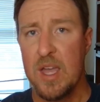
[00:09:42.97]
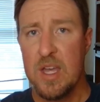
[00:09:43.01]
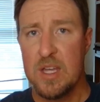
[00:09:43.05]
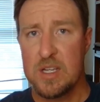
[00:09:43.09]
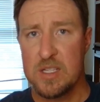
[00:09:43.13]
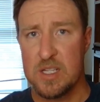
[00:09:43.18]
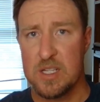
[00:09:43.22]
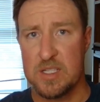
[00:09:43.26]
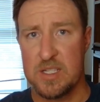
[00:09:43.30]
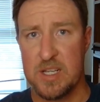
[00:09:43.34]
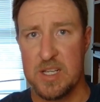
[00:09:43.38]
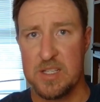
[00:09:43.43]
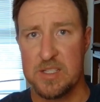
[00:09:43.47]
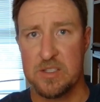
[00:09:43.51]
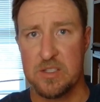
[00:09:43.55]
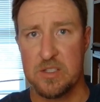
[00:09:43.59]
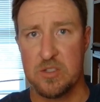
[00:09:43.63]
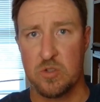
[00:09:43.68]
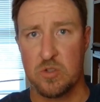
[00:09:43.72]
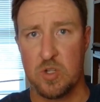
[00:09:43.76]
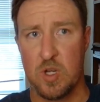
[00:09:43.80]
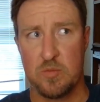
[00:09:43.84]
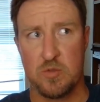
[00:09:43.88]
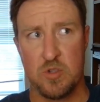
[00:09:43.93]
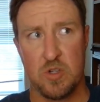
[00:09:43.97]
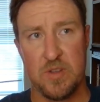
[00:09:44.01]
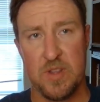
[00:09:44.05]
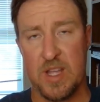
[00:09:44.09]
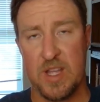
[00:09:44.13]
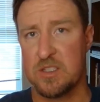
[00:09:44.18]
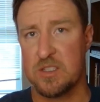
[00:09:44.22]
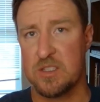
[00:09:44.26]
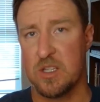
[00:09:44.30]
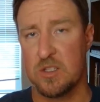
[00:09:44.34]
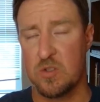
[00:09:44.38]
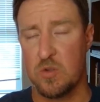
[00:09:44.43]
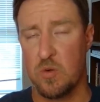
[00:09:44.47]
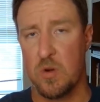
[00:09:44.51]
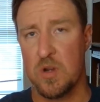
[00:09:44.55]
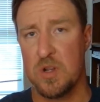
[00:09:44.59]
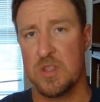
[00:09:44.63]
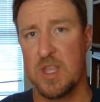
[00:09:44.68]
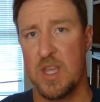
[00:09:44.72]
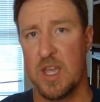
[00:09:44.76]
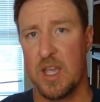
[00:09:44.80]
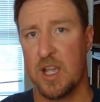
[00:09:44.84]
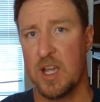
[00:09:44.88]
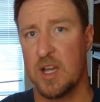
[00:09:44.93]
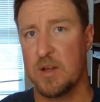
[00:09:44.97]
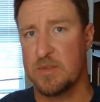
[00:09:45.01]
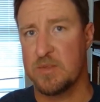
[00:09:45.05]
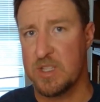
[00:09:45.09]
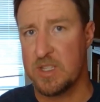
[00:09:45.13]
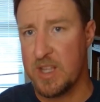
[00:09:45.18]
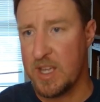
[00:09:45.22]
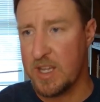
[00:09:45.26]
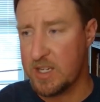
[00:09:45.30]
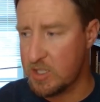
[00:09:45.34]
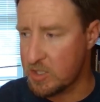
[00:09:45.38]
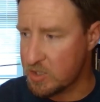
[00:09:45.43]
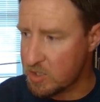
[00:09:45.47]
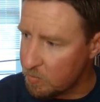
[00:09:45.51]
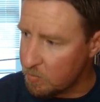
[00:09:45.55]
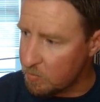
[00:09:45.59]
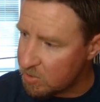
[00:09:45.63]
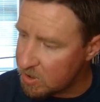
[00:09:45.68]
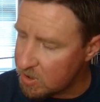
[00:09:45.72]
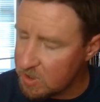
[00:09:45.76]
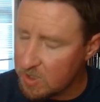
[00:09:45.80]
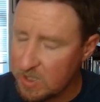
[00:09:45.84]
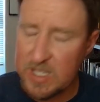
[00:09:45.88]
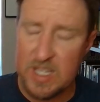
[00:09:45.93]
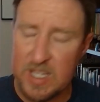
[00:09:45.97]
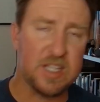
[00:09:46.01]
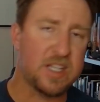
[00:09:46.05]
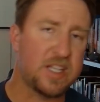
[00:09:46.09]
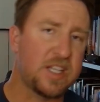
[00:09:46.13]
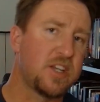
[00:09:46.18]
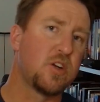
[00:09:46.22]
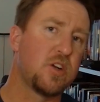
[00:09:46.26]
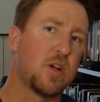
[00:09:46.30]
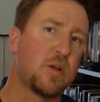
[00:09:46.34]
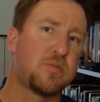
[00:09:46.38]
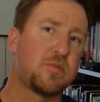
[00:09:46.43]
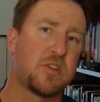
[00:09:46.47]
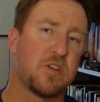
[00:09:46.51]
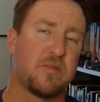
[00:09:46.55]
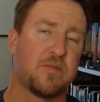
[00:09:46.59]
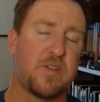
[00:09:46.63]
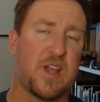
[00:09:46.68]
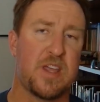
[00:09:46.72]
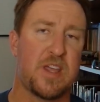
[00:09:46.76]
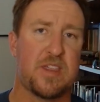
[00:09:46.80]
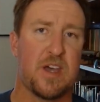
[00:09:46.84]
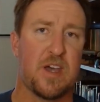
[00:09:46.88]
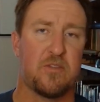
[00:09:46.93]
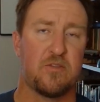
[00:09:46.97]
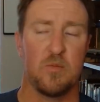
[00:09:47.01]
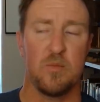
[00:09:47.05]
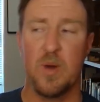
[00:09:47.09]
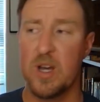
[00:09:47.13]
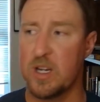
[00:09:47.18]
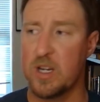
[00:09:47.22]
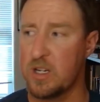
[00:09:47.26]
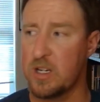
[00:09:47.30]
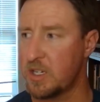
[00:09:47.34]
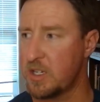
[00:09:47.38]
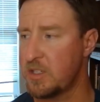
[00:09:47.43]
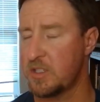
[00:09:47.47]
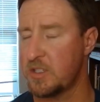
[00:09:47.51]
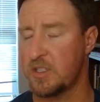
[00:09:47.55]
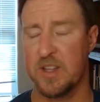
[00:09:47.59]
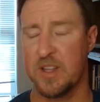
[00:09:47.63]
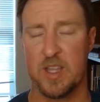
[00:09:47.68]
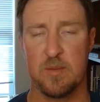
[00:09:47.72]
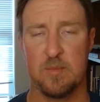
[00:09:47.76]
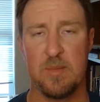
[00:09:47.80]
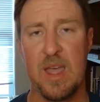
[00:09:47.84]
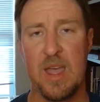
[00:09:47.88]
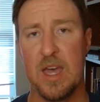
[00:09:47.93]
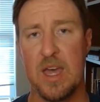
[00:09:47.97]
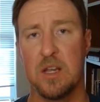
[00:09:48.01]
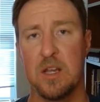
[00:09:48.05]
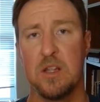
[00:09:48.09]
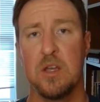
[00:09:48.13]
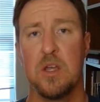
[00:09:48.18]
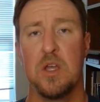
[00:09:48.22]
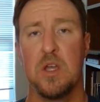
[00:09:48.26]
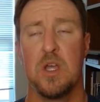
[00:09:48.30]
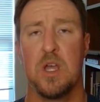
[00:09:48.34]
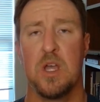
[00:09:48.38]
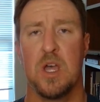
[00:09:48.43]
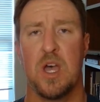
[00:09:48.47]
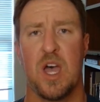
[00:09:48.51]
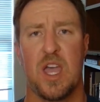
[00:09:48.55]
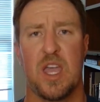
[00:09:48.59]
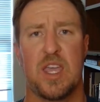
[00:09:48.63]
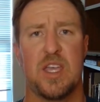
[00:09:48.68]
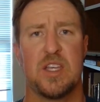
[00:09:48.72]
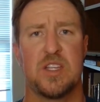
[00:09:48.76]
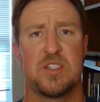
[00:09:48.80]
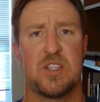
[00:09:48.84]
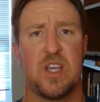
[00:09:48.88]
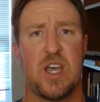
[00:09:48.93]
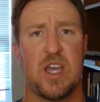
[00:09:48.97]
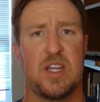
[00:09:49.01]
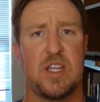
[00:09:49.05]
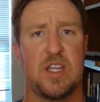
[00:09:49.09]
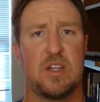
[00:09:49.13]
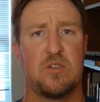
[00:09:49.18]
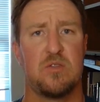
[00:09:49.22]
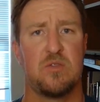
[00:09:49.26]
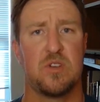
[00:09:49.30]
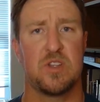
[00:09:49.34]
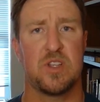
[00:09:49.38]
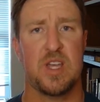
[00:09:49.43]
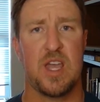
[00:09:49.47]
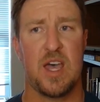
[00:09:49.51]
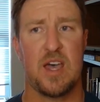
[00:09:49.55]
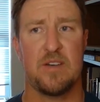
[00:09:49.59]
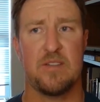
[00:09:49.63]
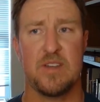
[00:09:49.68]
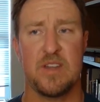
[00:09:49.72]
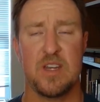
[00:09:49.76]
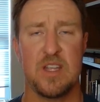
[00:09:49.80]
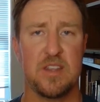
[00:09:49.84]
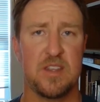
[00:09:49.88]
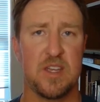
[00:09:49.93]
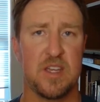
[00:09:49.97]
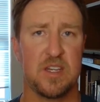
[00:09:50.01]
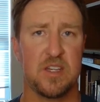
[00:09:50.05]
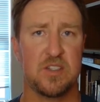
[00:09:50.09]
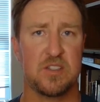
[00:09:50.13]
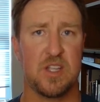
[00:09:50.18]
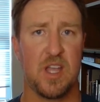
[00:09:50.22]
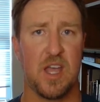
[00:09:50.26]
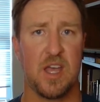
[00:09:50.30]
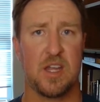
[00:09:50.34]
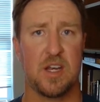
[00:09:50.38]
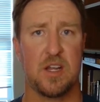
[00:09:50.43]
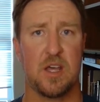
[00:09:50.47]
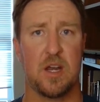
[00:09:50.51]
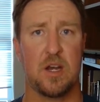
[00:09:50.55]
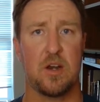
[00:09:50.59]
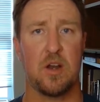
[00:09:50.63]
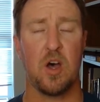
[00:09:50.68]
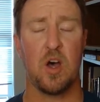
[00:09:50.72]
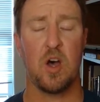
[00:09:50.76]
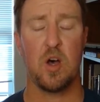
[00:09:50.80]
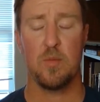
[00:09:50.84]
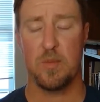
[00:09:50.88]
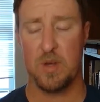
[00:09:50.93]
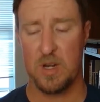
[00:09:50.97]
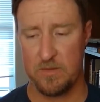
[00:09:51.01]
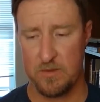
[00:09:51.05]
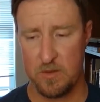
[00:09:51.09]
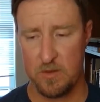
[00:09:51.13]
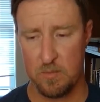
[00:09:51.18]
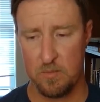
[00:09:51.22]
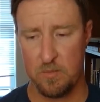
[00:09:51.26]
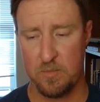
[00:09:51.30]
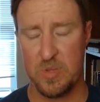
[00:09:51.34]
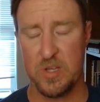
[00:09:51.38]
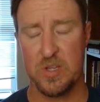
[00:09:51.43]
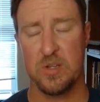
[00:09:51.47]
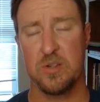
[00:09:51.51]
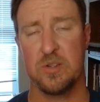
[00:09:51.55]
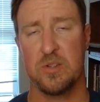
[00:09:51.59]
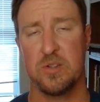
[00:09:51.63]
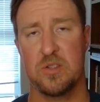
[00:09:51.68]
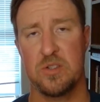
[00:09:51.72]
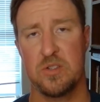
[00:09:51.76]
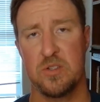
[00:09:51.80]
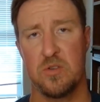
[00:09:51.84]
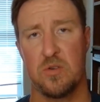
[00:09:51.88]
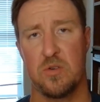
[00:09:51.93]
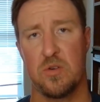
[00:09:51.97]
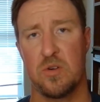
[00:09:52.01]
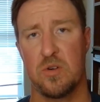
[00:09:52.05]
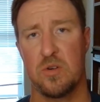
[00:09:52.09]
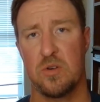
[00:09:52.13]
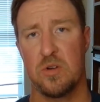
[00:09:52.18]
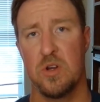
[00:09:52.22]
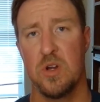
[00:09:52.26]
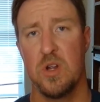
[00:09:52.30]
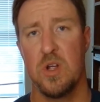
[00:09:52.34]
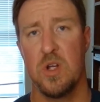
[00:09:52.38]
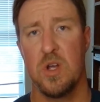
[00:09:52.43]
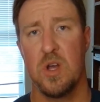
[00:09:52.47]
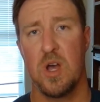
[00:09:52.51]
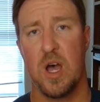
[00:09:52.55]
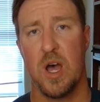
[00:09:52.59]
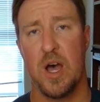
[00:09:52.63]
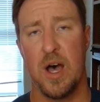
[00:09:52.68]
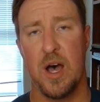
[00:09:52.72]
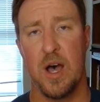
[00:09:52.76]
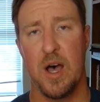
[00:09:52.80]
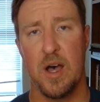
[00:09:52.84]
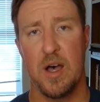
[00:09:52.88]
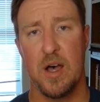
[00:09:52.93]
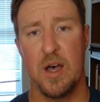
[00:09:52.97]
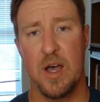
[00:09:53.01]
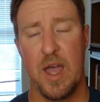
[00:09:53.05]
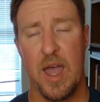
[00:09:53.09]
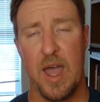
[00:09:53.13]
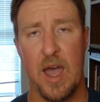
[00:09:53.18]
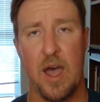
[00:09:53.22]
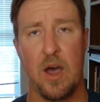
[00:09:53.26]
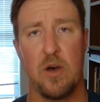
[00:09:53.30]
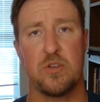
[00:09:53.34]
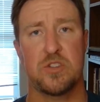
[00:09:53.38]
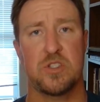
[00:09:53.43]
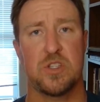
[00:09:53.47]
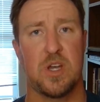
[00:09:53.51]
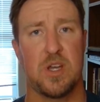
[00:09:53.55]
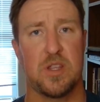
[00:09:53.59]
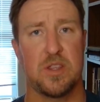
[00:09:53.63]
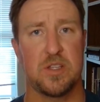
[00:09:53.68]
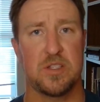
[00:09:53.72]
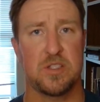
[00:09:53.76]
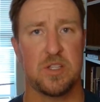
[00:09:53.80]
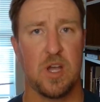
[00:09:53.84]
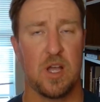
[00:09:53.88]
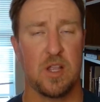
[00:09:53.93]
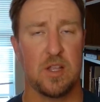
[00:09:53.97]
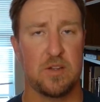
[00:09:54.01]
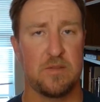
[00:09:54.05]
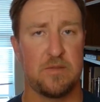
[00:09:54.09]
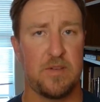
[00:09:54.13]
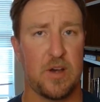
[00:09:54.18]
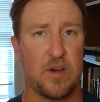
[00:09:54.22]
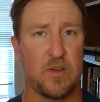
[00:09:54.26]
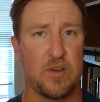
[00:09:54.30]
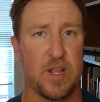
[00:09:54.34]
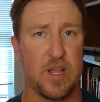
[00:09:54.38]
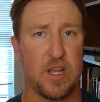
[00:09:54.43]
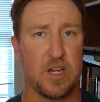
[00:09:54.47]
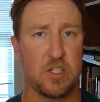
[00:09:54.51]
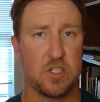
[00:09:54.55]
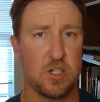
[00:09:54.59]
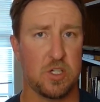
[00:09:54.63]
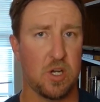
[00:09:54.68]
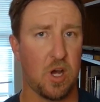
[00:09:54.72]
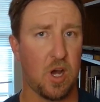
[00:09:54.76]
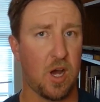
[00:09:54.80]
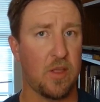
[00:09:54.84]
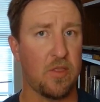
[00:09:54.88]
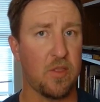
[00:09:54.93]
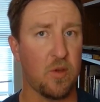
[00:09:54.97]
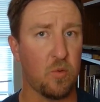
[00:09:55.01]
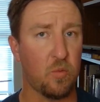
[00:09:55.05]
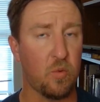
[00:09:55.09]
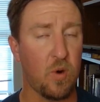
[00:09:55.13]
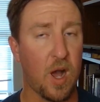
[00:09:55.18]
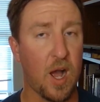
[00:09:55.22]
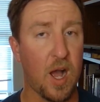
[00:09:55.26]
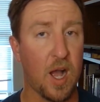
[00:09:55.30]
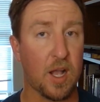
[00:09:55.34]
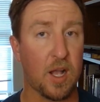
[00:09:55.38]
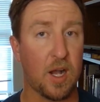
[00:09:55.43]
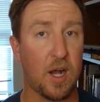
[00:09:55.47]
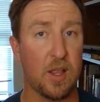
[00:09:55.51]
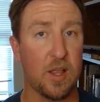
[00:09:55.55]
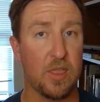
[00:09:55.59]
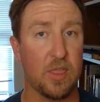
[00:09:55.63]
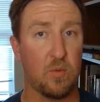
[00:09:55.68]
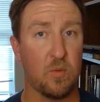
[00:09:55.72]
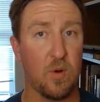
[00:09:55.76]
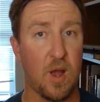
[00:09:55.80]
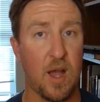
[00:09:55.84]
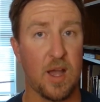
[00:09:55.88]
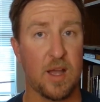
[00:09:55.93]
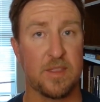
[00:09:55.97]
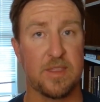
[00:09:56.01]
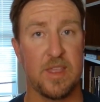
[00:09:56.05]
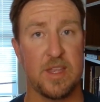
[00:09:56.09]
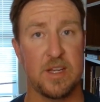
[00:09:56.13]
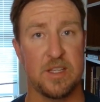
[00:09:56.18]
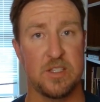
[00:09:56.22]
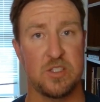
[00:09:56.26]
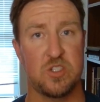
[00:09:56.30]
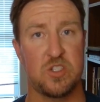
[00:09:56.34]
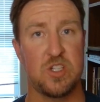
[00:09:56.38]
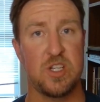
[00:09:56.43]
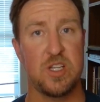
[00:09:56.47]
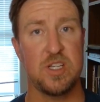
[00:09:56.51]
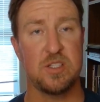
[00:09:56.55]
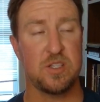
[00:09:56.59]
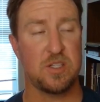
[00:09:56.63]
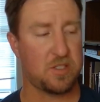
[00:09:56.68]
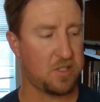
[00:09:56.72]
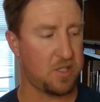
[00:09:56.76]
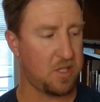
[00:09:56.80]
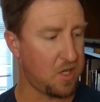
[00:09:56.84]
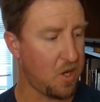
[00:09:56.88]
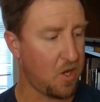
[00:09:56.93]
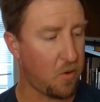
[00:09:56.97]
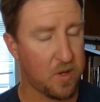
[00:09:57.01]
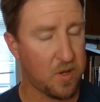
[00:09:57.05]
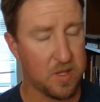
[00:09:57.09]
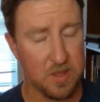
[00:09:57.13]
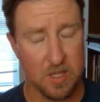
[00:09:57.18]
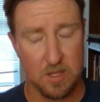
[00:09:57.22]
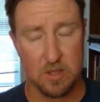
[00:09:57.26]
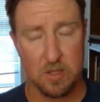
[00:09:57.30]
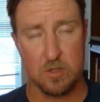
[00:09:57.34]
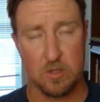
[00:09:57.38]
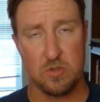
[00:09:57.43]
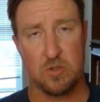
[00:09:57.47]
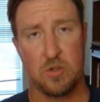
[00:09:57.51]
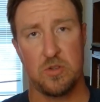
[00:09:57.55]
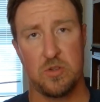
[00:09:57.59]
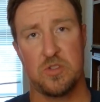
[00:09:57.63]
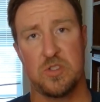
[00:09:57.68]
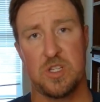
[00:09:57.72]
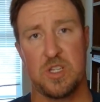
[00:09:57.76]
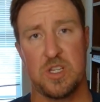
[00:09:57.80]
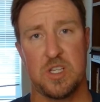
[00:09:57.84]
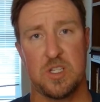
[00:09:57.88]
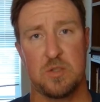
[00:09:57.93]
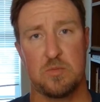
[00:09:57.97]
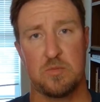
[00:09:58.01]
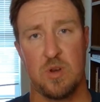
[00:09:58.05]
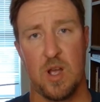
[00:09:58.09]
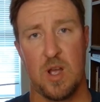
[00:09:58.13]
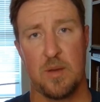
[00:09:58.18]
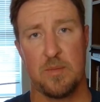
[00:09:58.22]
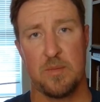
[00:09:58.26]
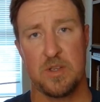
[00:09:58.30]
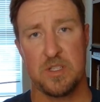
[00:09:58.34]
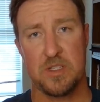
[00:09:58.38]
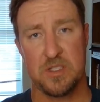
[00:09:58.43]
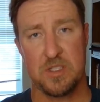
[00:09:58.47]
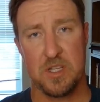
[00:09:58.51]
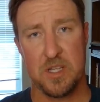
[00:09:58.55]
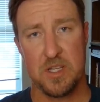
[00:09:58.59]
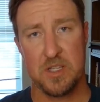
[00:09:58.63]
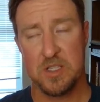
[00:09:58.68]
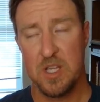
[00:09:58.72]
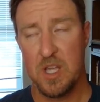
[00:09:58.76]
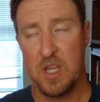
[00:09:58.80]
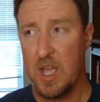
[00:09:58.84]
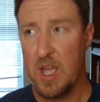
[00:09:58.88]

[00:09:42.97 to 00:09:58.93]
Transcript: to test the scripture. That's the torrent that comes in that just completely rips your faith out from under you, and you're like, man, I guess I didn't really have anything to stand on at all. But if you build your house on the solid foundation, on the rock that is Jesus, and knowing that the truths that he's promised us